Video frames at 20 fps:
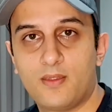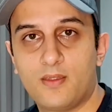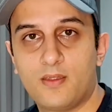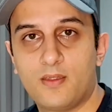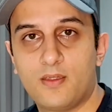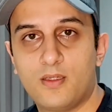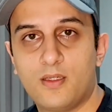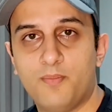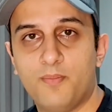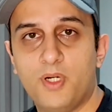
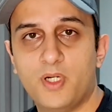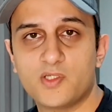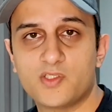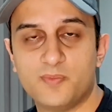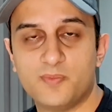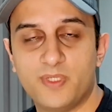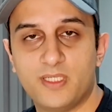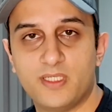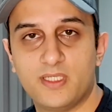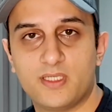Most
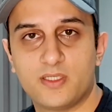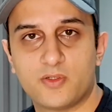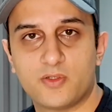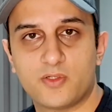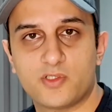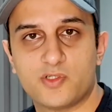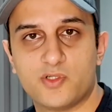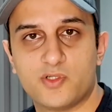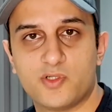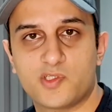medical
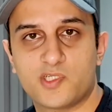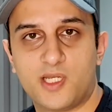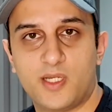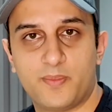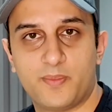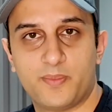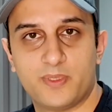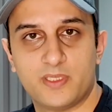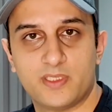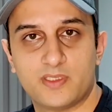research
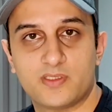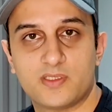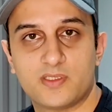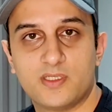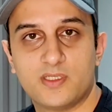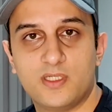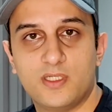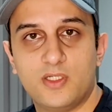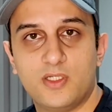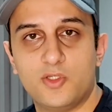companies
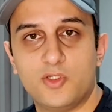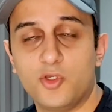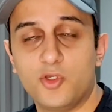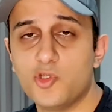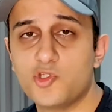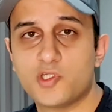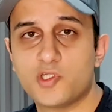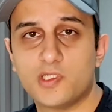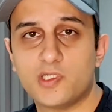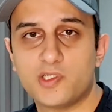
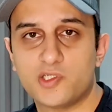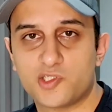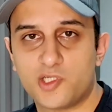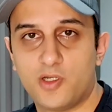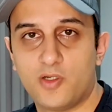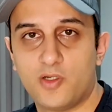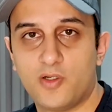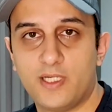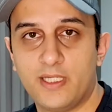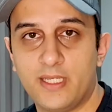usually
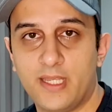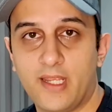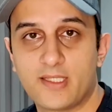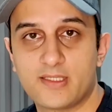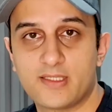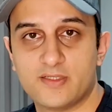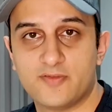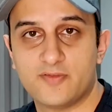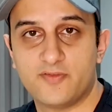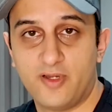show a
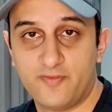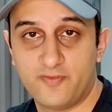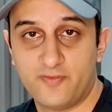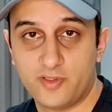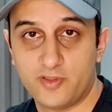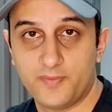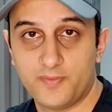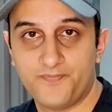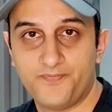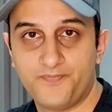negative
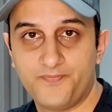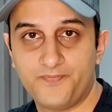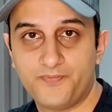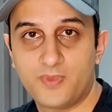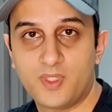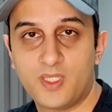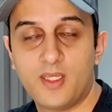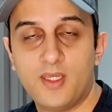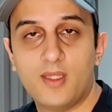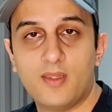revenue.
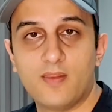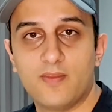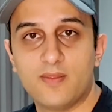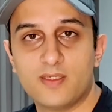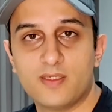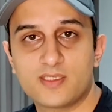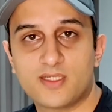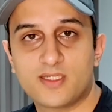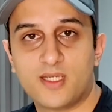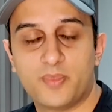
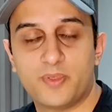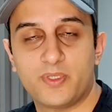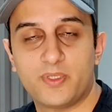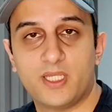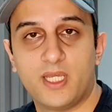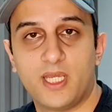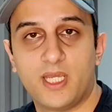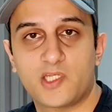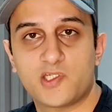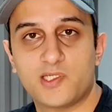This company
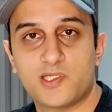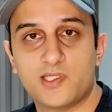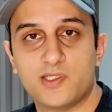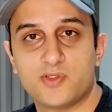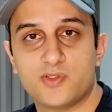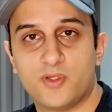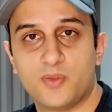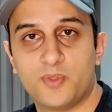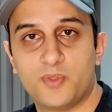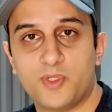actually
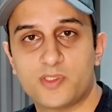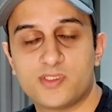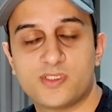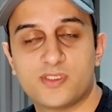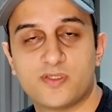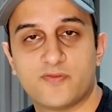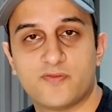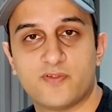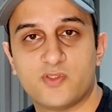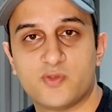turned
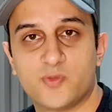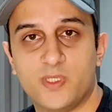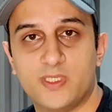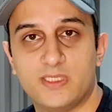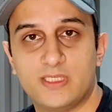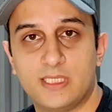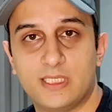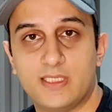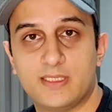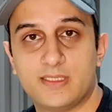positive in
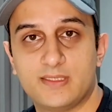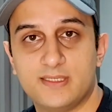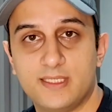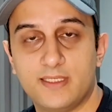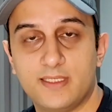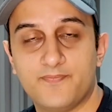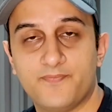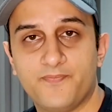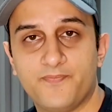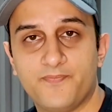2019.
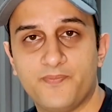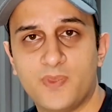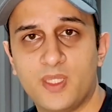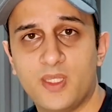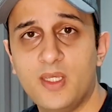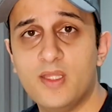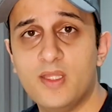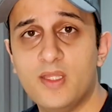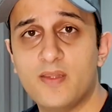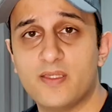
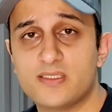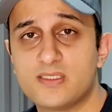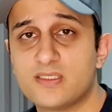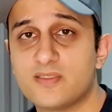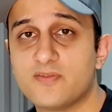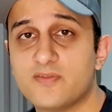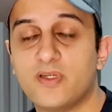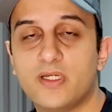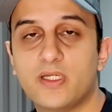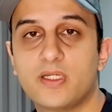This is a
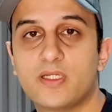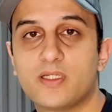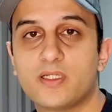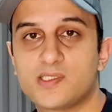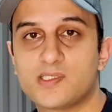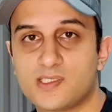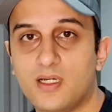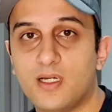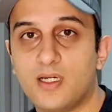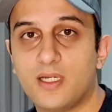very good
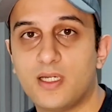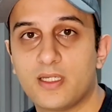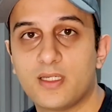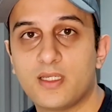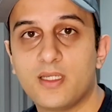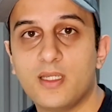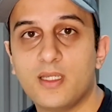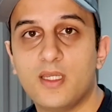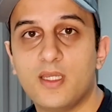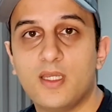sign
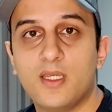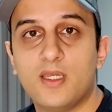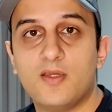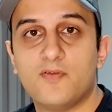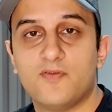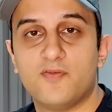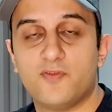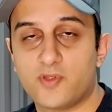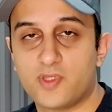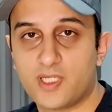
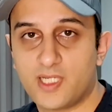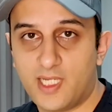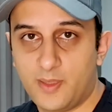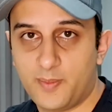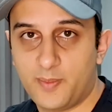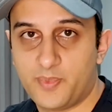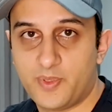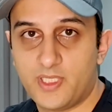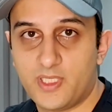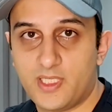for the
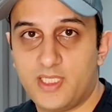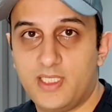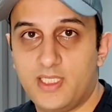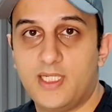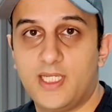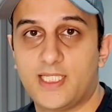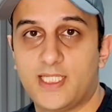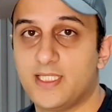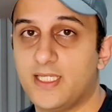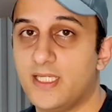company
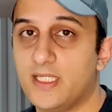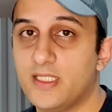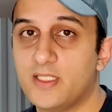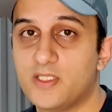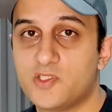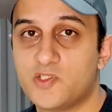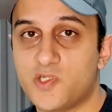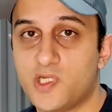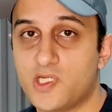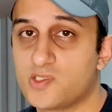and the
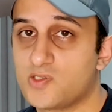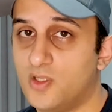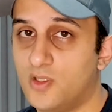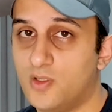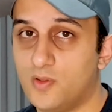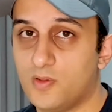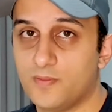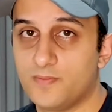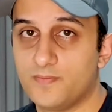industry as a whole.